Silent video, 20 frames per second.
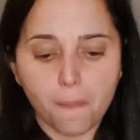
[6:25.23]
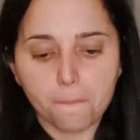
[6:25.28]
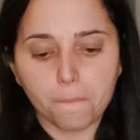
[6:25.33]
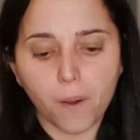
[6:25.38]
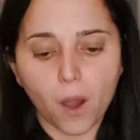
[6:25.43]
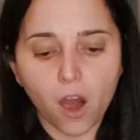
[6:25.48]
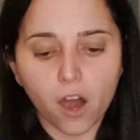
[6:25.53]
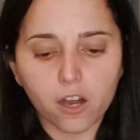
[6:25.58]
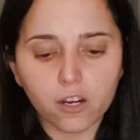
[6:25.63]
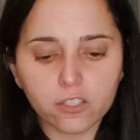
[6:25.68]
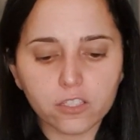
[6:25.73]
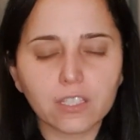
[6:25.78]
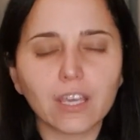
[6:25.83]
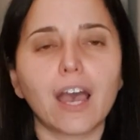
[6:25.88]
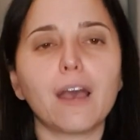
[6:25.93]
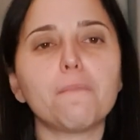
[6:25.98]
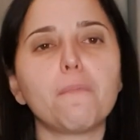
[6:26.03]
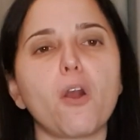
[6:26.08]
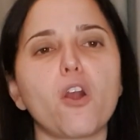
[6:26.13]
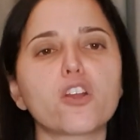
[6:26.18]
Bars
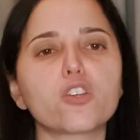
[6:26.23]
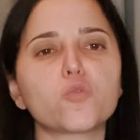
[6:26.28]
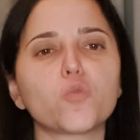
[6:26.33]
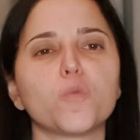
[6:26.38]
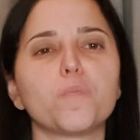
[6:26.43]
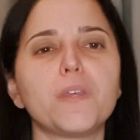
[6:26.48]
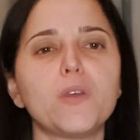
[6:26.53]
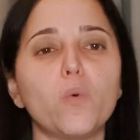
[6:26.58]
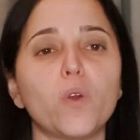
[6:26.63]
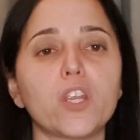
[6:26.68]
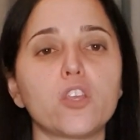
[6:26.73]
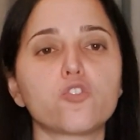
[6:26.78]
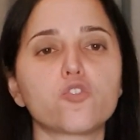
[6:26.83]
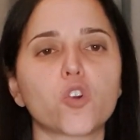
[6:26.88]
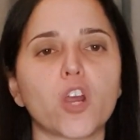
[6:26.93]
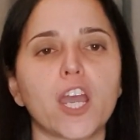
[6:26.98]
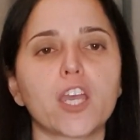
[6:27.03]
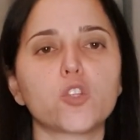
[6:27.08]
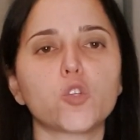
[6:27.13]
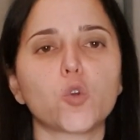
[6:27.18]
will be when you're
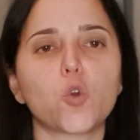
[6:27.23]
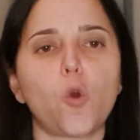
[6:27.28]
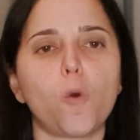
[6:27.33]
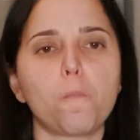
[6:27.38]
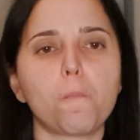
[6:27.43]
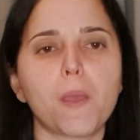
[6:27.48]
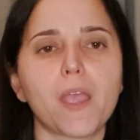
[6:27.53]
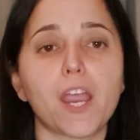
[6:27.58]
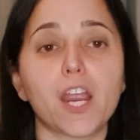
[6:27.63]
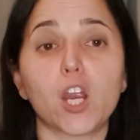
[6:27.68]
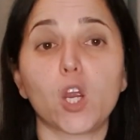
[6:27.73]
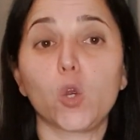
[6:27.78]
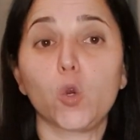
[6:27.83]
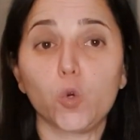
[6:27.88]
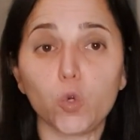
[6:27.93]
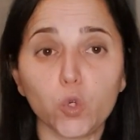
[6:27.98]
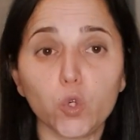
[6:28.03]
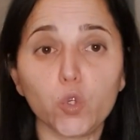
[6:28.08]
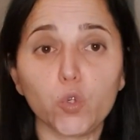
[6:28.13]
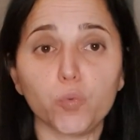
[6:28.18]
trying to compare
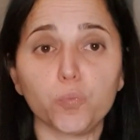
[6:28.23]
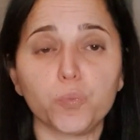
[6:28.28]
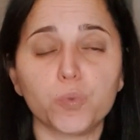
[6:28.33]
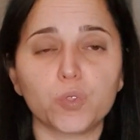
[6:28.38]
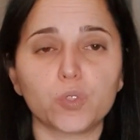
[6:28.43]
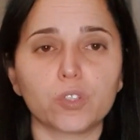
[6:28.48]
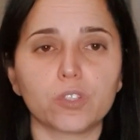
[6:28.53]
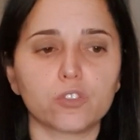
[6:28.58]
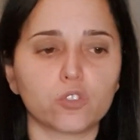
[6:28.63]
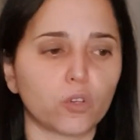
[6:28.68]
groups.